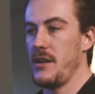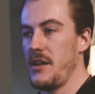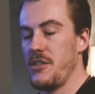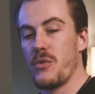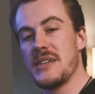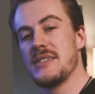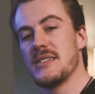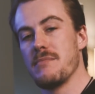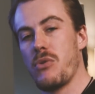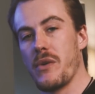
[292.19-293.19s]
And the reason
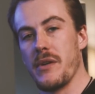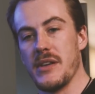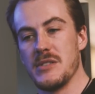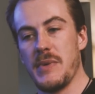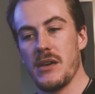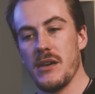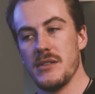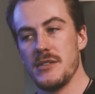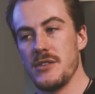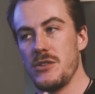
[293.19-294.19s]
that's important is
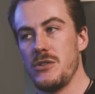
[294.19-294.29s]
because